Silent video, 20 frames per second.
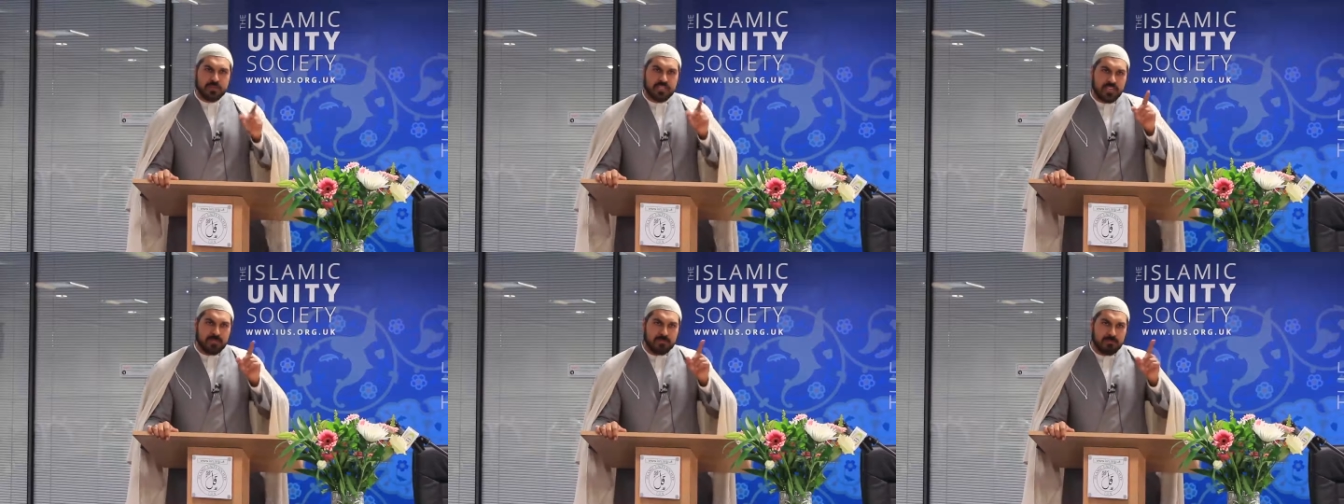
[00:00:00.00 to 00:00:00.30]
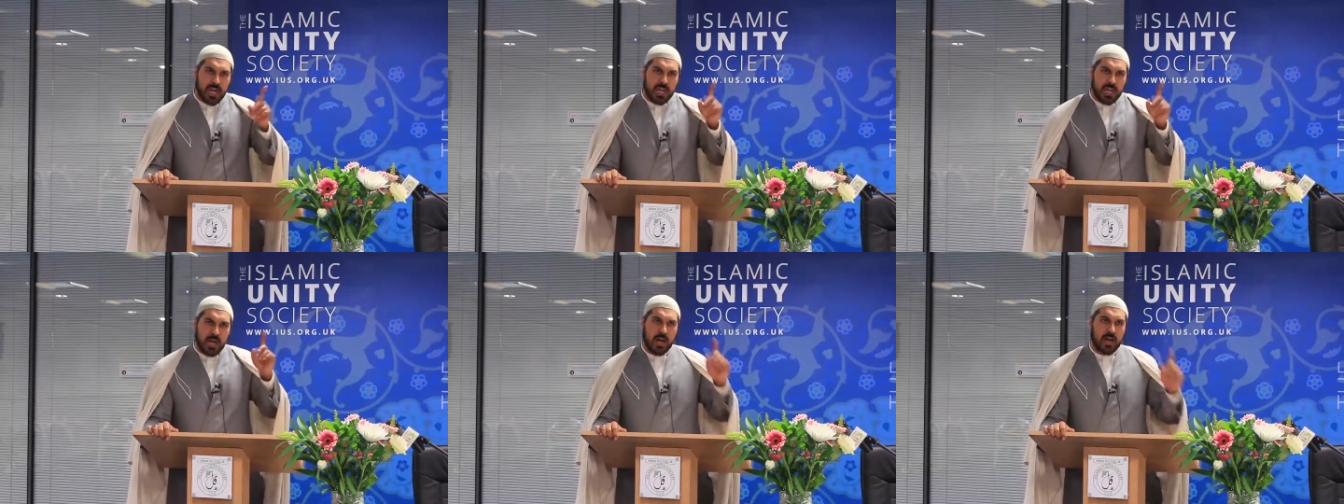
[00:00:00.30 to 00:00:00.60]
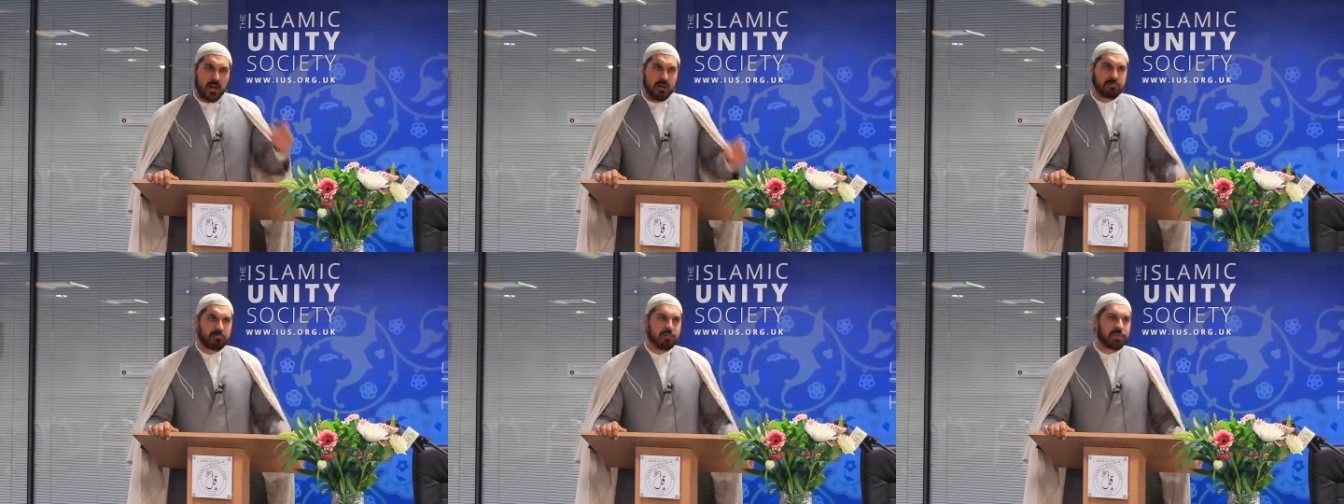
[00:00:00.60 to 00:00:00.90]
Said,
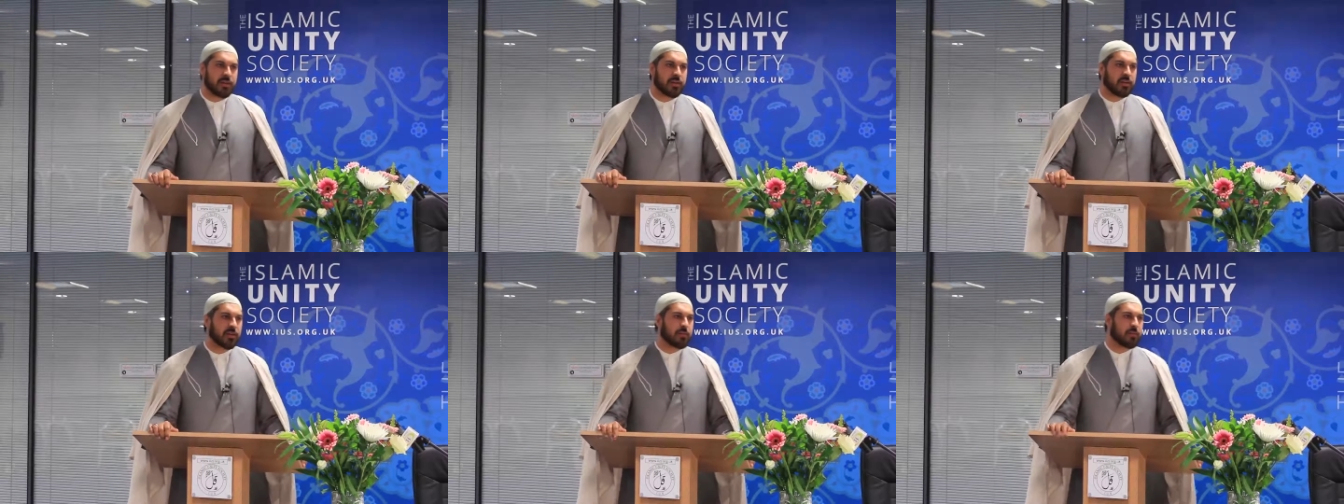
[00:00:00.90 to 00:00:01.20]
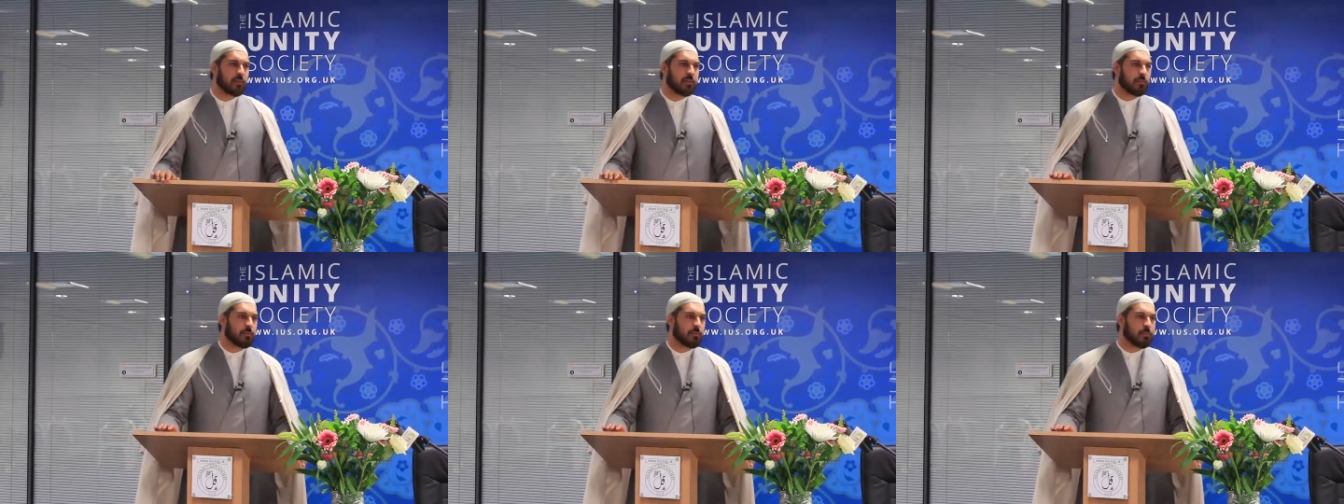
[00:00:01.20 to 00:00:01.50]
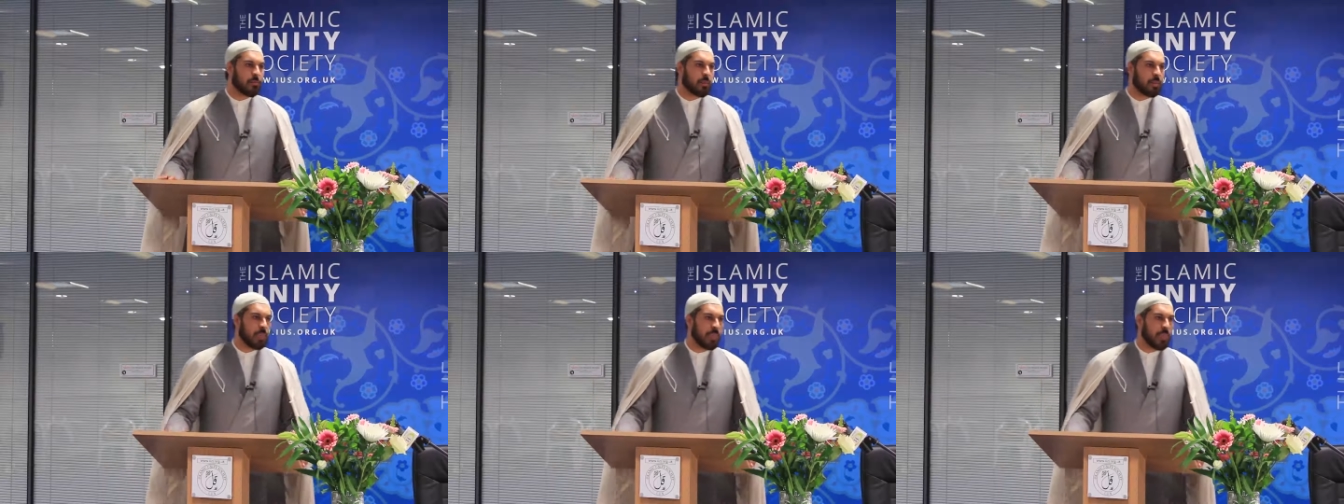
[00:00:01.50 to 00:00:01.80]
Marhab,
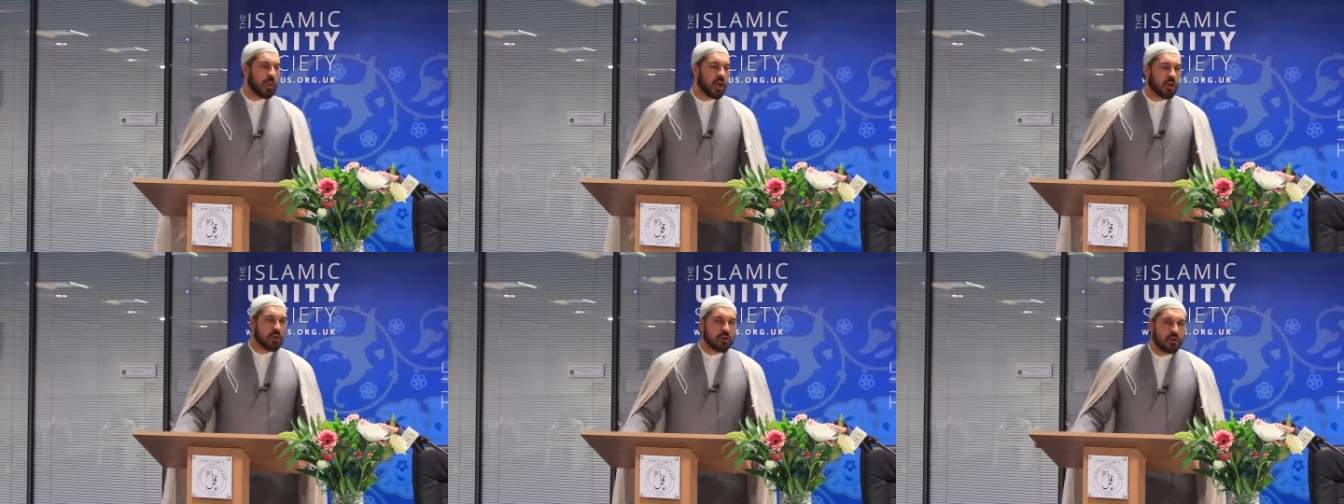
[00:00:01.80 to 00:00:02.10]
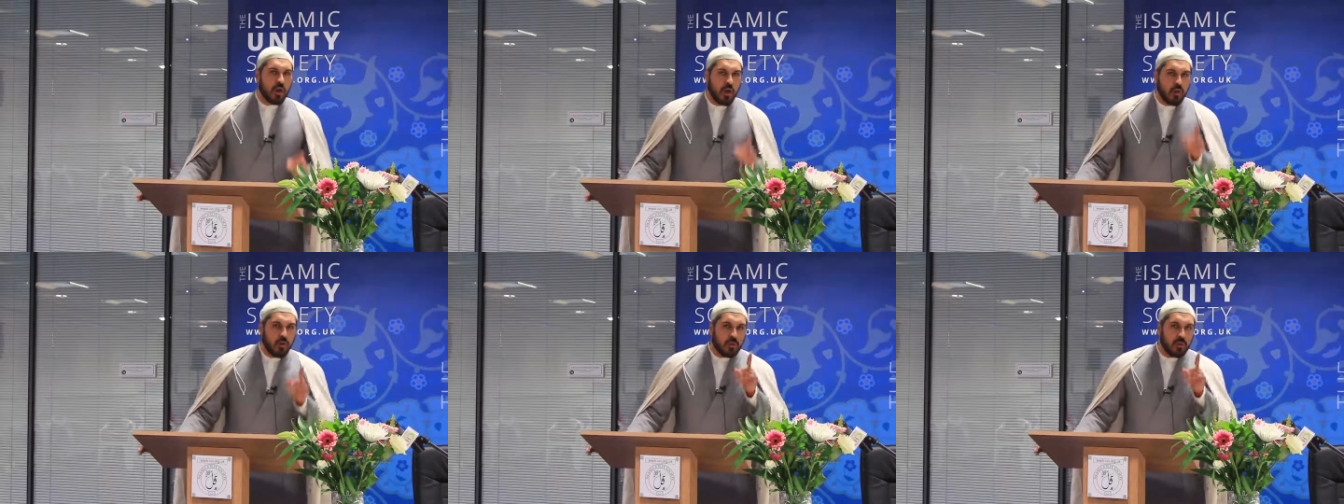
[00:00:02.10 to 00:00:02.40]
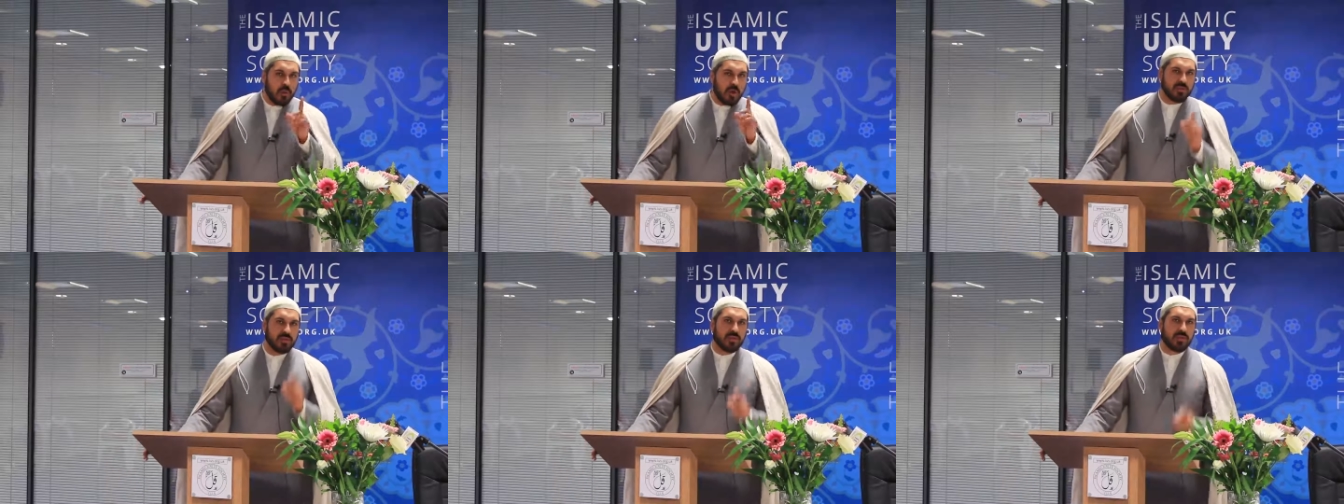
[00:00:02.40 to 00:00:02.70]
know
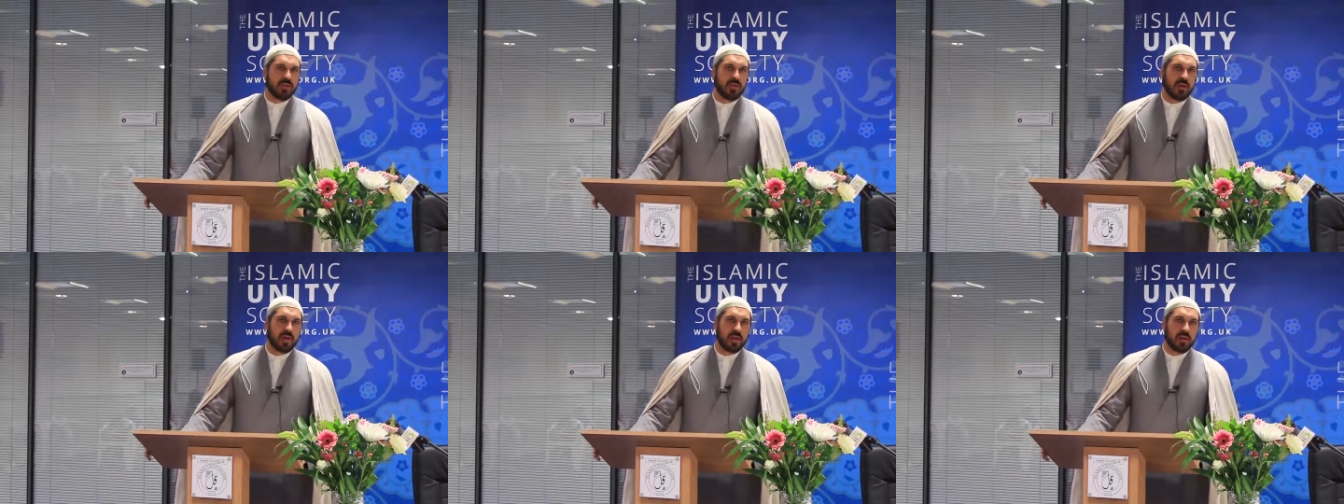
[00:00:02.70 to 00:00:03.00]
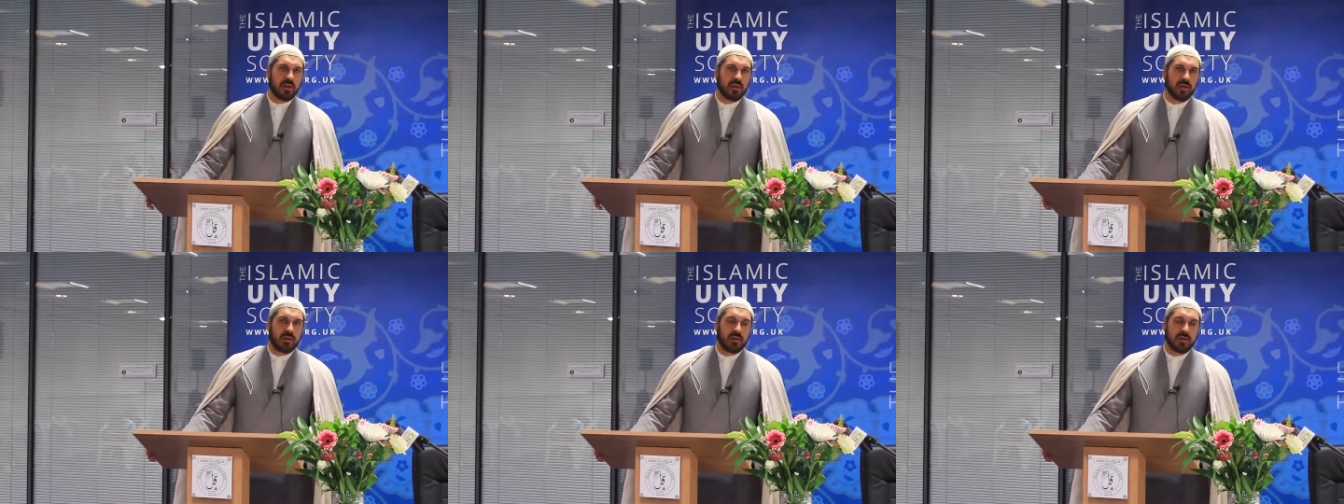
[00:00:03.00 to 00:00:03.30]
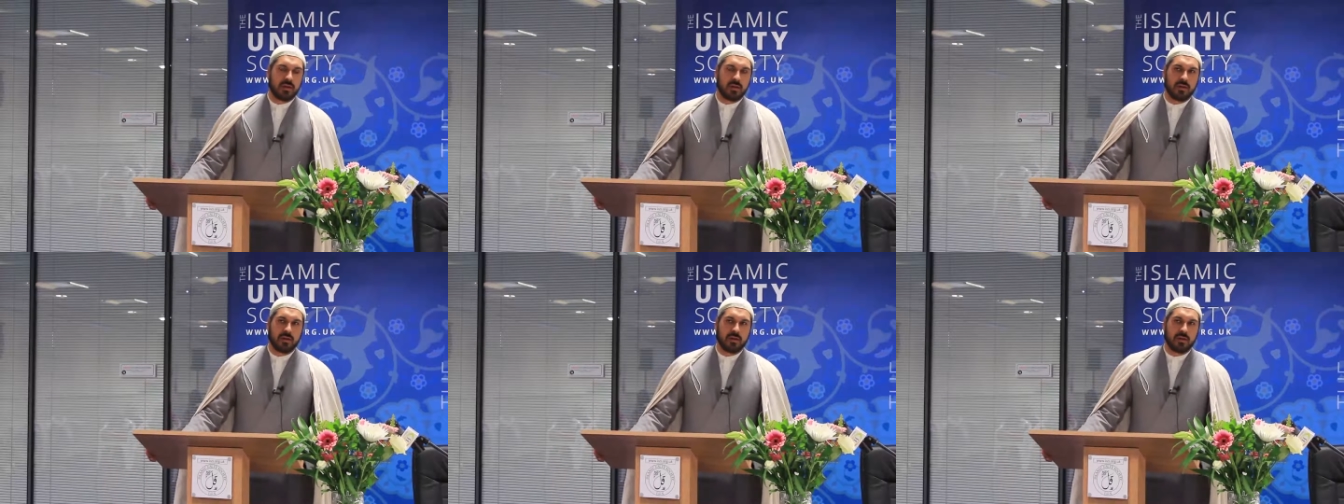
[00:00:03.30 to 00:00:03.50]
one thing.